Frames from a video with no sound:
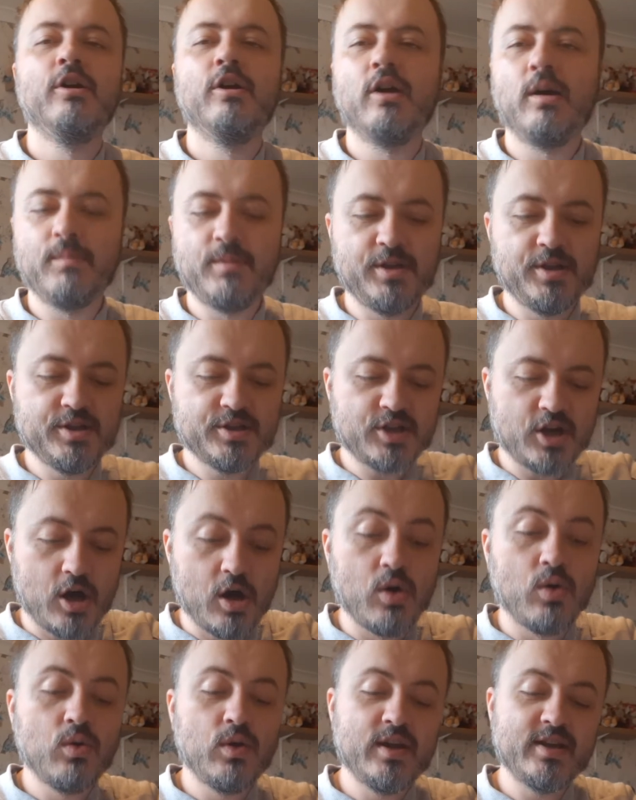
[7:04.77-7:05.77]
I mean, there's a
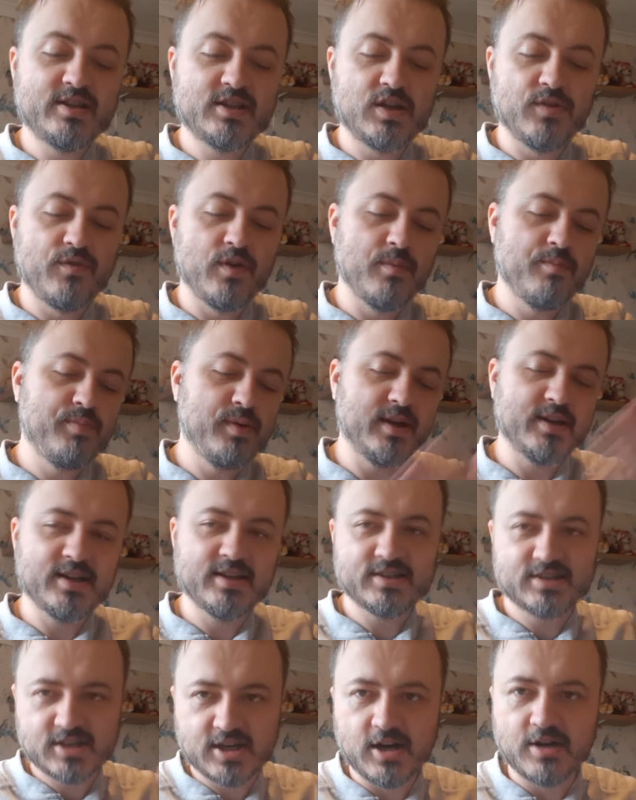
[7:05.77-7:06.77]
whole list of it, but
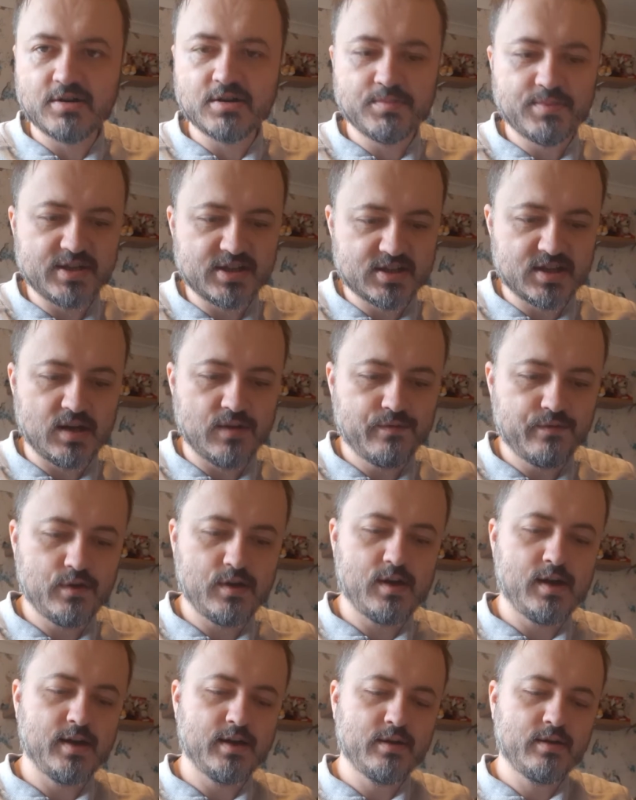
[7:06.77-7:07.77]
it's going to be stuff
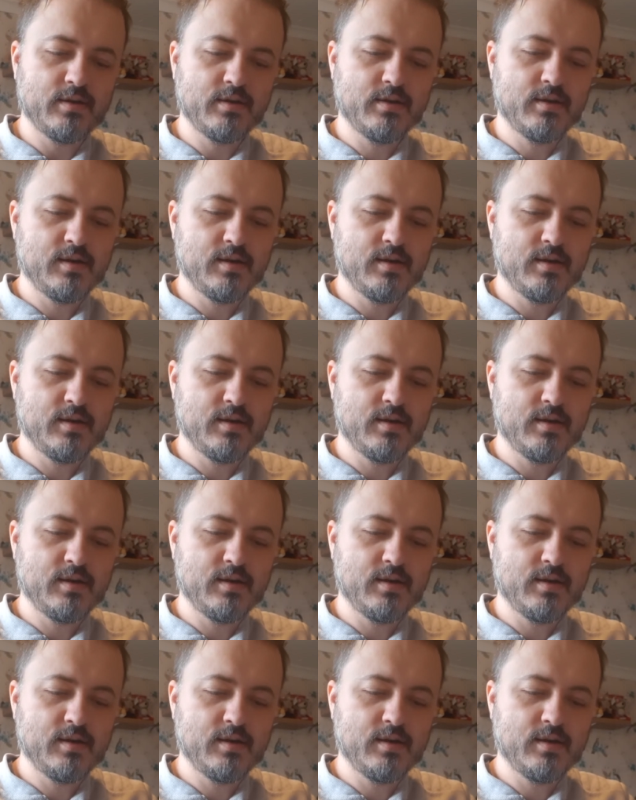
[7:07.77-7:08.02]
like